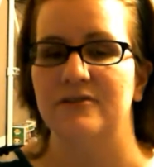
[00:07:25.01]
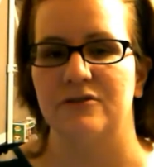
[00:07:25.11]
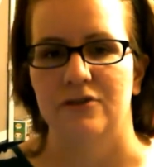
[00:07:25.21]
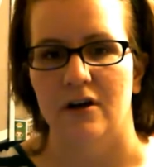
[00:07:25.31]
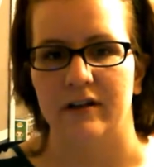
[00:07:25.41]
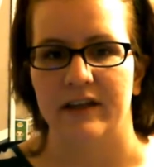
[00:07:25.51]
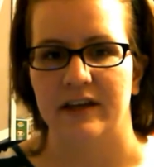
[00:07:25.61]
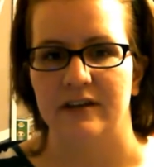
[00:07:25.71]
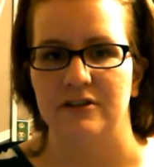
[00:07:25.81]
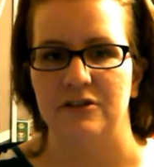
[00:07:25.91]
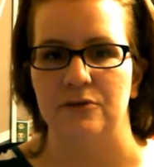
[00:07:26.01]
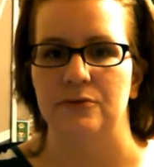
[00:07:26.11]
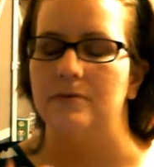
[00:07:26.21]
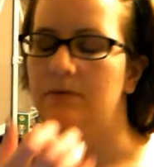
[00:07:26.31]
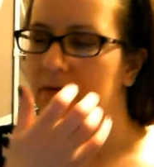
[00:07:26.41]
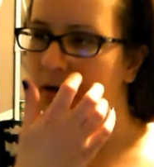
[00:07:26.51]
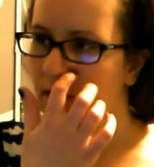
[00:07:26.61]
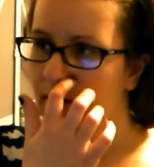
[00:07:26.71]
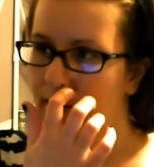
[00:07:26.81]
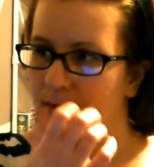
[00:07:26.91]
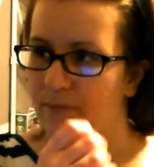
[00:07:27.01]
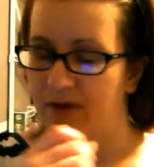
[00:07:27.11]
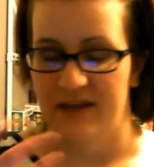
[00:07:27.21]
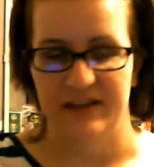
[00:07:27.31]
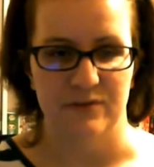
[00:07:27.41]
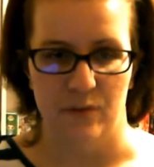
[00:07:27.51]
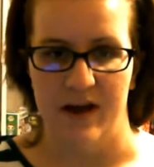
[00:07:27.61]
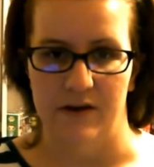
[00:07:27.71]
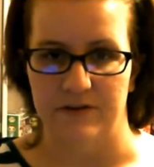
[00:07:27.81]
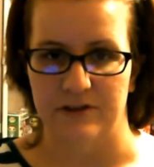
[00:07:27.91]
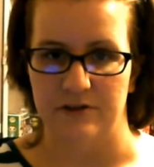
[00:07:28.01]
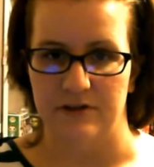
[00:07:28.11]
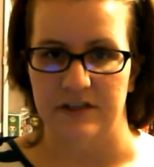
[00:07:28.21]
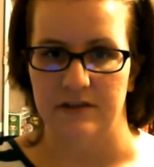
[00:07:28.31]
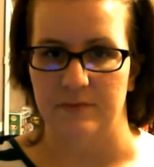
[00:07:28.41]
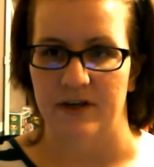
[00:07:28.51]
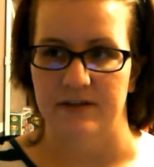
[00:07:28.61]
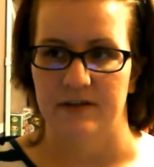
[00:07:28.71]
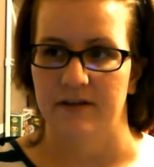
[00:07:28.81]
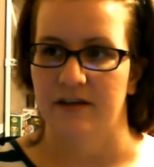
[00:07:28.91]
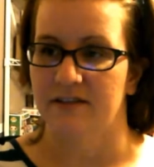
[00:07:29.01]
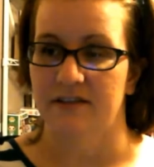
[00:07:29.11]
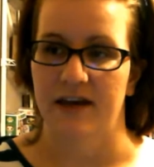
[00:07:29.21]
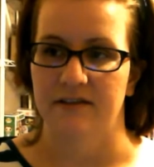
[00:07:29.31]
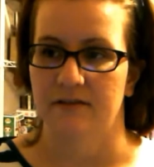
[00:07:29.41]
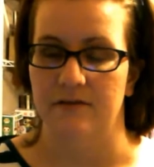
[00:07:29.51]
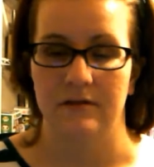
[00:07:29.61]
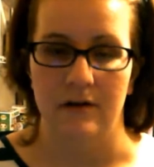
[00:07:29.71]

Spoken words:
struggling to make his way on the streets, basically, because he has